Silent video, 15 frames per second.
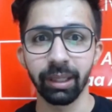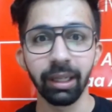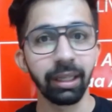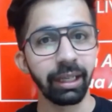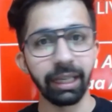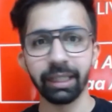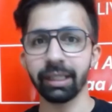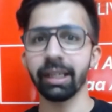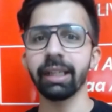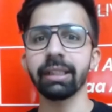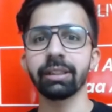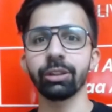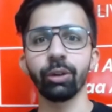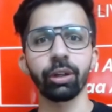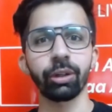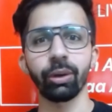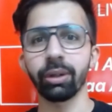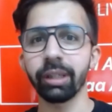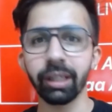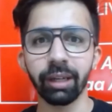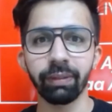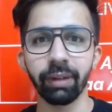And guys, you are
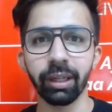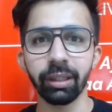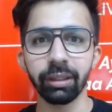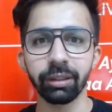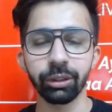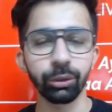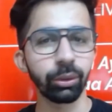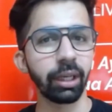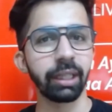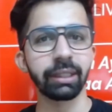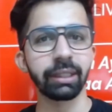already aware, you guys